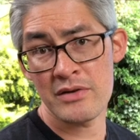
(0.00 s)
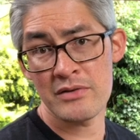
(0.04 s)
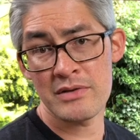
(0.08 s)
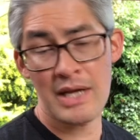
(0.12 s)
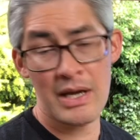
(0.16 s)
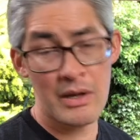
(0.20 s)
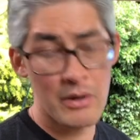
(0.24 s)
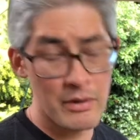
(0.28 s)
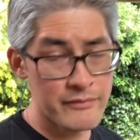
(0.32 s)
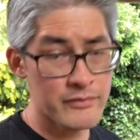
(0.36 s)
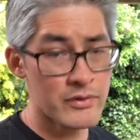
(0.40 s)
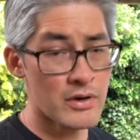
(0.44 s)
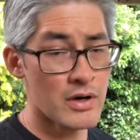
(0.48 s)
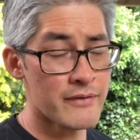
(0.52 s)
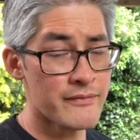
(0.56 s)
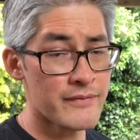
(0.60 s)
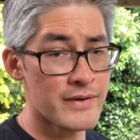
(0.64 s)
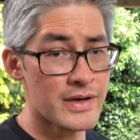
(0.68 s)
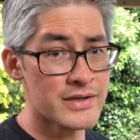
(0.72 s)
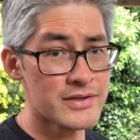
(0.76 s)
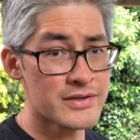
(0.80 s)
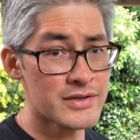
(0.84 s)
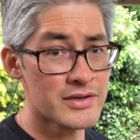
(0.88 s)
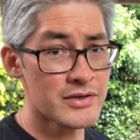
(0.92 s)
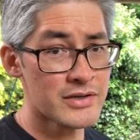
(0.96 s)
now I've got a
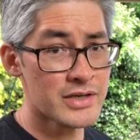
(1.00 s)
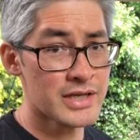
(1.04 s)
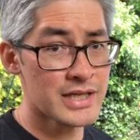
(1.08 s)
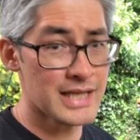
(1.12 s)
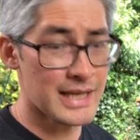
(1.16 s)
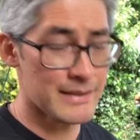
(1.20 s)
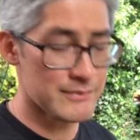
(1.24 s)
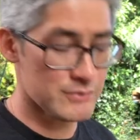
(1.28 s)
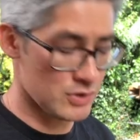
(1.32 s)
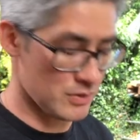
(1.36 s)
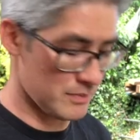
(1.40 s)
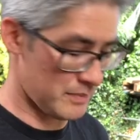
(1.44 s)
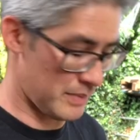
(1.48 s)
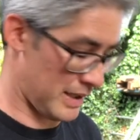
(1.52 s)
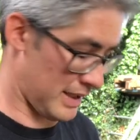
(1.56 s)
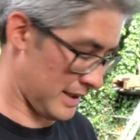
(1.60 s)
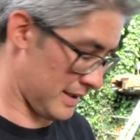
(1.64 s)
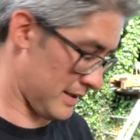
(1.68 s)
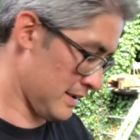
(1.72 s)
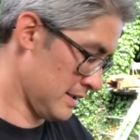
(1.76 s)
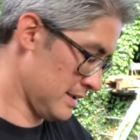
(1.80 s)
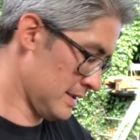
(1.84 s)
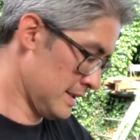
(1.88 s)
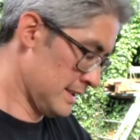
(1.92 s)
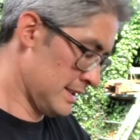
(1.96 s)
fancy looking laptop bag.
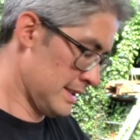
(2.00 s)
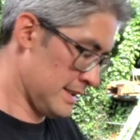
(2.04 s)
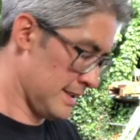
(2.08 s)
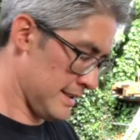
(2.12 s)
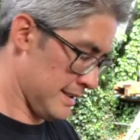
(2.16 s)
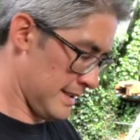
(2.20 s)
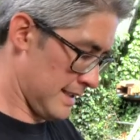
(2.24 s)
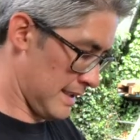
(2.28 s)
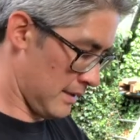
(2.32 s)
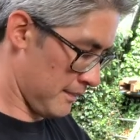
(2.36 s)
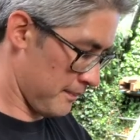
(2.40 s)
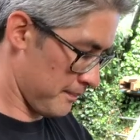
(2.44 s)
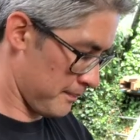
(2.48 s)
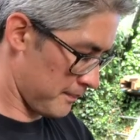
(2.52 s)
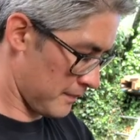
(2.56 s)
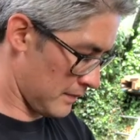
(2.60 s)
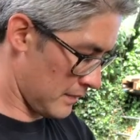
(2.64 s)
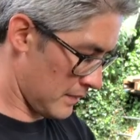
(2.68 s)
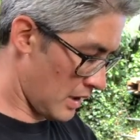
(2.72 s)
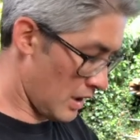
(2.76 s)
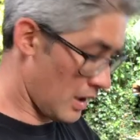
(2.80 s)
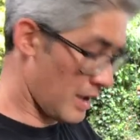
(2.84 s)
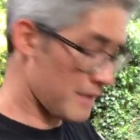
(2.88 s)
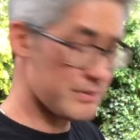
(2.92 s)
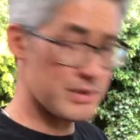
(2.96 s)
Now,
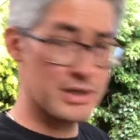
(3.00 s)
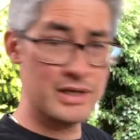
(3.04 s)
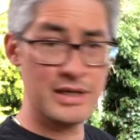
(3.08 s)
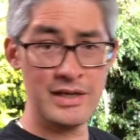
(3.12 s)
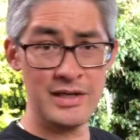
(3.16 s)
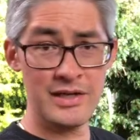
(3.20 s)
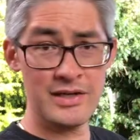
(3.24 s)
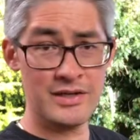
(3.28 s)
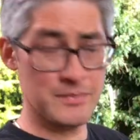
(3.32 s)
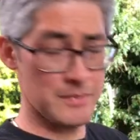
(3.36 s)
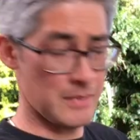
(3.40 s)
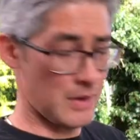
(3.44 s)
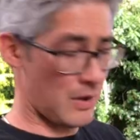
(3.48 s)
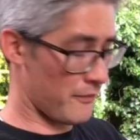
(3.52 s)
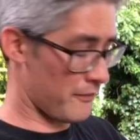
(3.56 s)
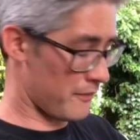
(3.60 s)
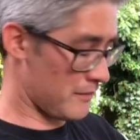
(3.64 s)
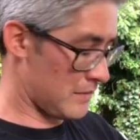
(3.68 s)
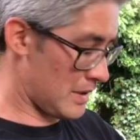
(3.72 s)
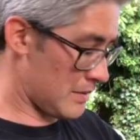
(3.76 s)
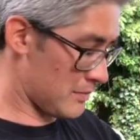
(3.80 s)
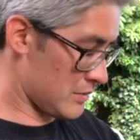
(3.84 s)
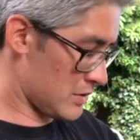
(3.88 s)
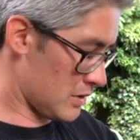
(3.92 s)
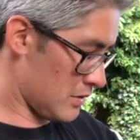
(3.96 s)
I'm gonna need some help from
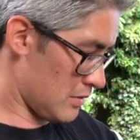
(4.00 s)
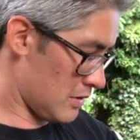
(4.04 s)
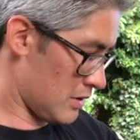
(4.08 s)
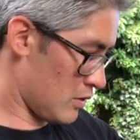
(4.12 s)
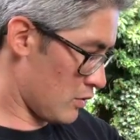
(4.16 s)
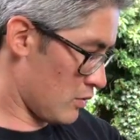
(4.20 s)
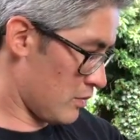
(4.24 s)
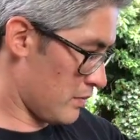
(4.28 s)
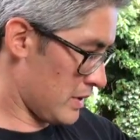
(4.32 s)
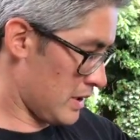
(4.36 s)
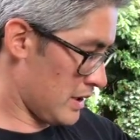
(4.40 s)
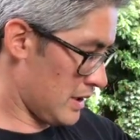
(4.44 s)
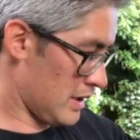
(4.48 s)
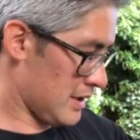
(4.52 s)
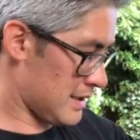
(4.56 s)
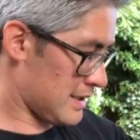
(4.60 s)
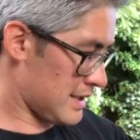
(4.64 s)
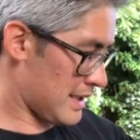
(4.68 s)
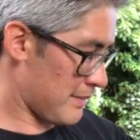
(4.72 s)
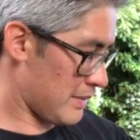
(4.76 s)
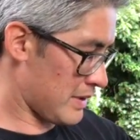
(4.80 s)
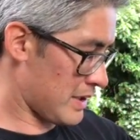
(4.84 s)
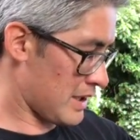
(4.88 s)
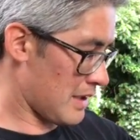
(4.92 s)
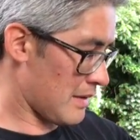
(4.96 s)
them, so I will be
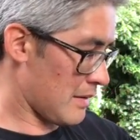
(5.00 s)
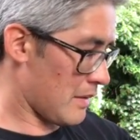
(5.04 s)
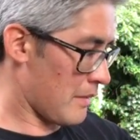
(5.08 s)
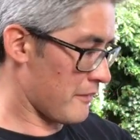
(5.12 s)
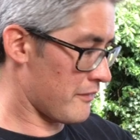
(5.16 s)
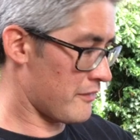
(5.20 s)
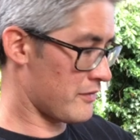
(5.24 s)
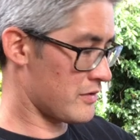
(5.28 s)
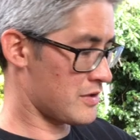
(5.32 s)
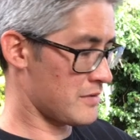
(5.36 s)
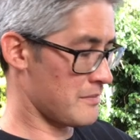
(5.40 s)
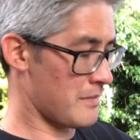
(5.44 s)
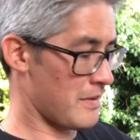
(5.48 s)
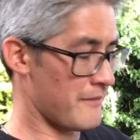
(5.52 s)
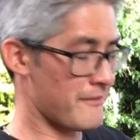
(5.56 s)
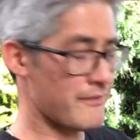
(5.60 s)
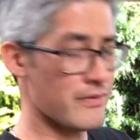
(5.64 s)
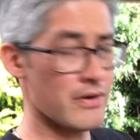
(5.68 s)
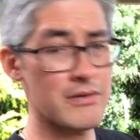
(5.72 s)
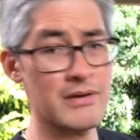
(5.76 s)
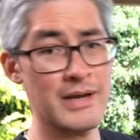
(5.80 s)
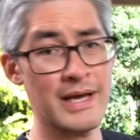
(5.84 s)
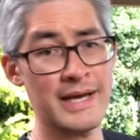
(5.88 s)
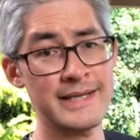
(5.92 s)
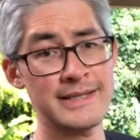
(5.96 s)
tapping them up for some
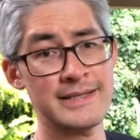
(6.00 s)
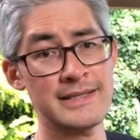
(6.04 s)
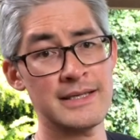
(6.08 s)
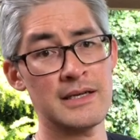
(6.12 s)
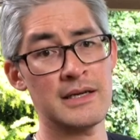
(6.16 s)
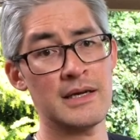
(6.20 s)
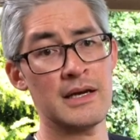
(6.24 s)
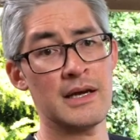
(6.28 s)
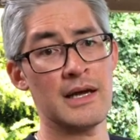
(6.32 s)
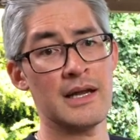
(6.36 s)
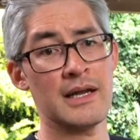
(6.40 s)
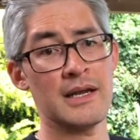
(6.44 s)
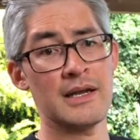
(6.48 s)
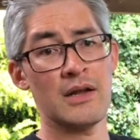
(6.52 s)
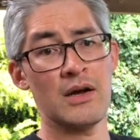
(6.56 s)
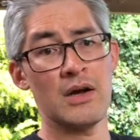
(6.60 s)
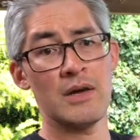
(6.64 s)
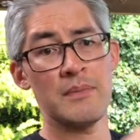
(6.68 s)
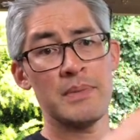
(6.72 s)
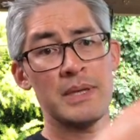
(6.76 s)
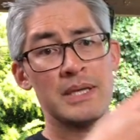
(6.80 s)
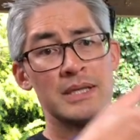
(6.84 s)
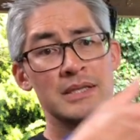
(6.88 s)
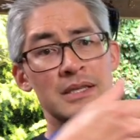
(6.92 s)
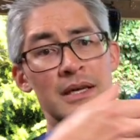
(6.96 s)
info later. And I
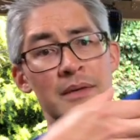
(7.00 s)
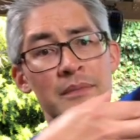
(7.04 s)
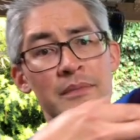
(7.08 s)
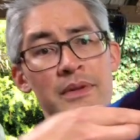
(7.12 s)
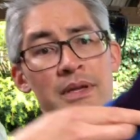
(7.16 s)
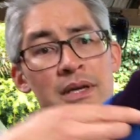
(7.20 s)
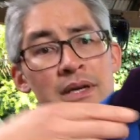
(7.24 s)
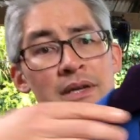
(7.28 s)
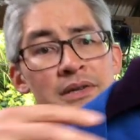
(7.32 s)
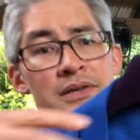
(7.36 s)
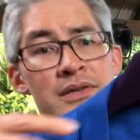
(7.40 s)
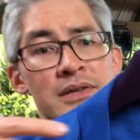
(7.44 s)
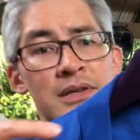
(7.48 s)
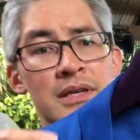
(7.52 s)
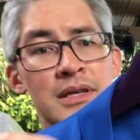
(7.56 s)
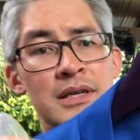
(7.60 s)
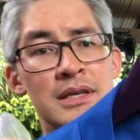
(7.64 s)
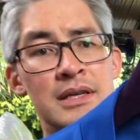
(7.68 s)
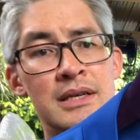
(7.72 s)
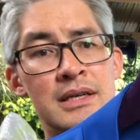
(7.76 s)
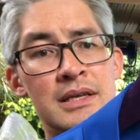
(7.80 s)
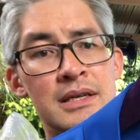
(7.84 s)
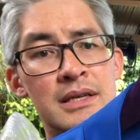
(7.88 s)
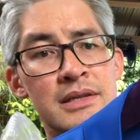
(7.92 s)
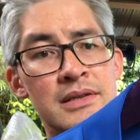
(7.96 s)
picked up this. It
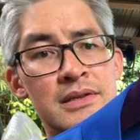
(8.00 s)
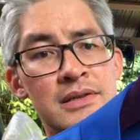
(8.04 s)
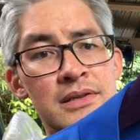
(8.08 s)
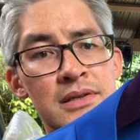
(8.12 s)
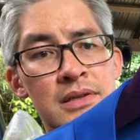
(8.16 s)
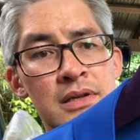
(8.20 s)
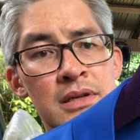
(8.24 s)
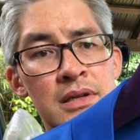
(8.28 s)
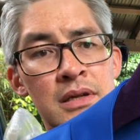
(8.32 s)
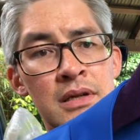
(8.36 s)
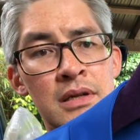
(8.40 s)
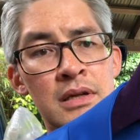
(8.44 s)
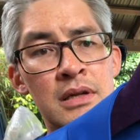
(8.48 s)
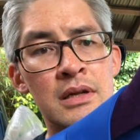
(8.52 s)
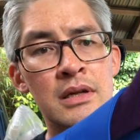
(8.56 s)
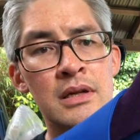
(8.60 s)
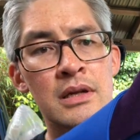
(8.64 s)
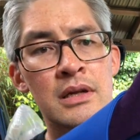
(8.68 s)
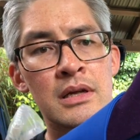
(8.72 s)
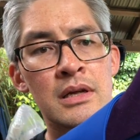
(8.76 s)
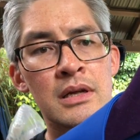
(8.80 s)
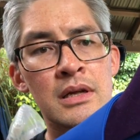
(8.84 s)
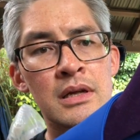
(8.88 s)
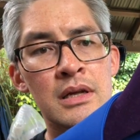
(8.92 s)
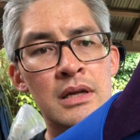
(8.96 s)
is
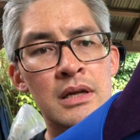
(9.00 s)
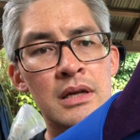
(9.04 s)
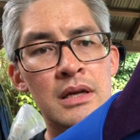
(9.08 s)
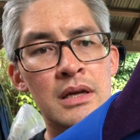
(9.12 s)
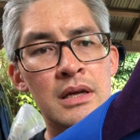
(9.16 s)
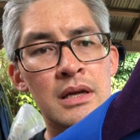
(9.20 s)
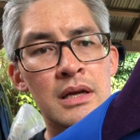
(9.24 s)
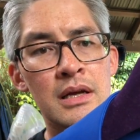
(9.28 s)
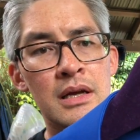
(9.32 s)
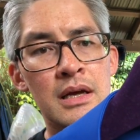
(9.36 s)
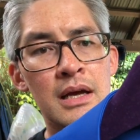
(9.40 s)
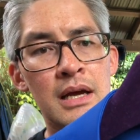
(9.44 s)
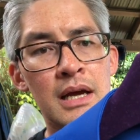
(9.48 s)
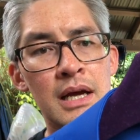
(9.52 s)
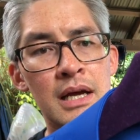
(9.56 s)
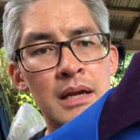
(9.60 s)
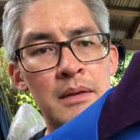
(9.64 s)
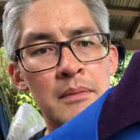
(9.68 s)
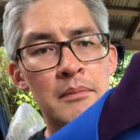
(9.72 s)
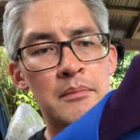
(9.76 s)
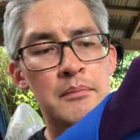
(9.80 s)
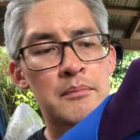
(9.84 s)
a